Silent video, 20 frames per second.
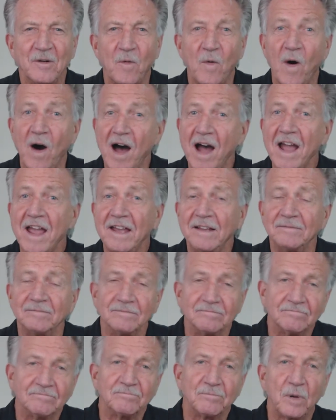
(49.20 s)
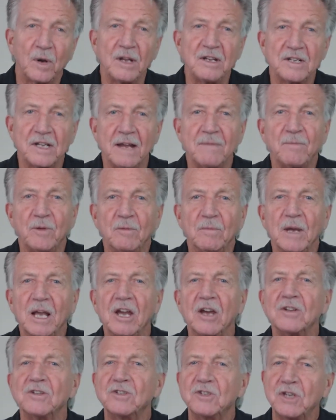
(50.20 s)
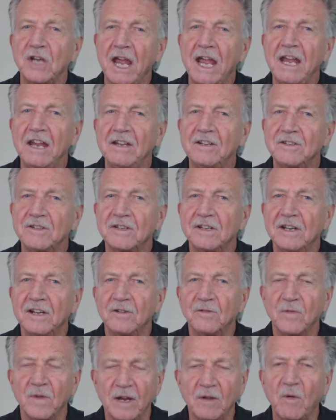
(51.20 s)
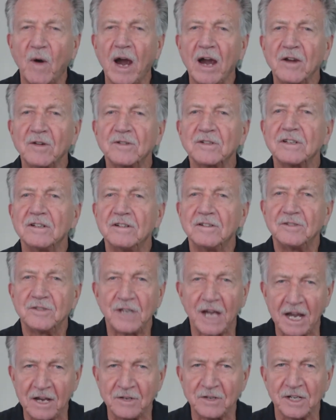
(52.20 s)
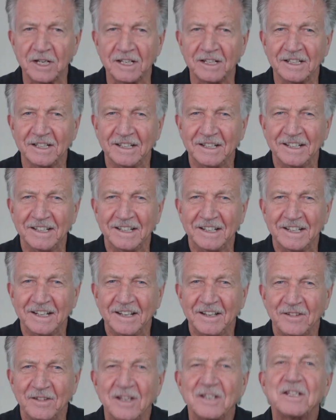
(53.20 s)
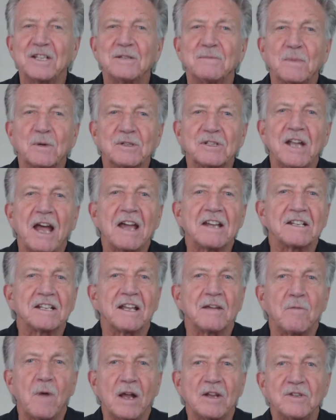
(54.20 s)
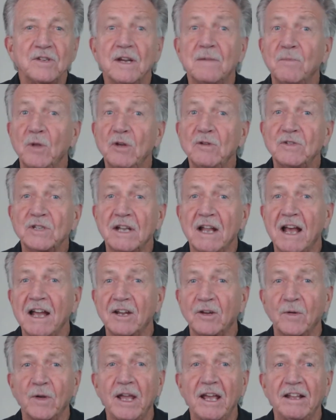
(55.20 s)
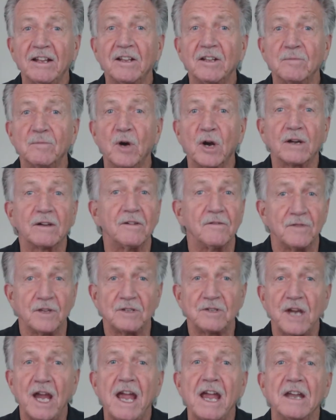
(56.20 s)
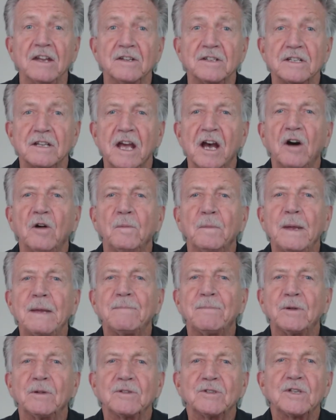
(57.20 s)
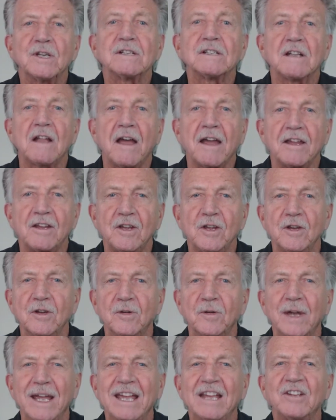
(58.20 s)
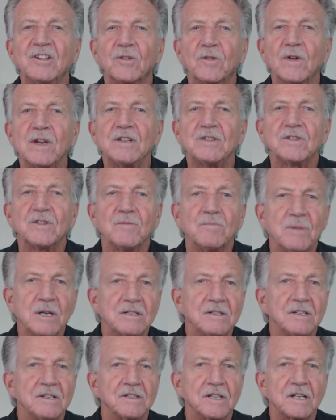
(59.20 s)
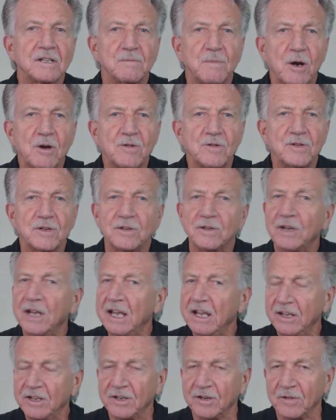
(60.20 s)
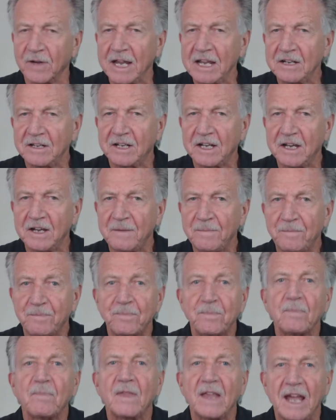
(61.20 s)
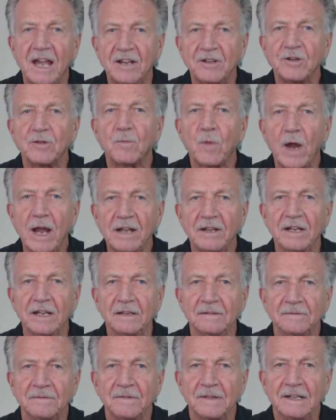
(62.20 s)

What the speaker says: Why? Pretty simple, because change requires changing. This is precisely why Jim Lutz and I created the book, The Change, to help people just like you increase your business exposure, your income, and your branding.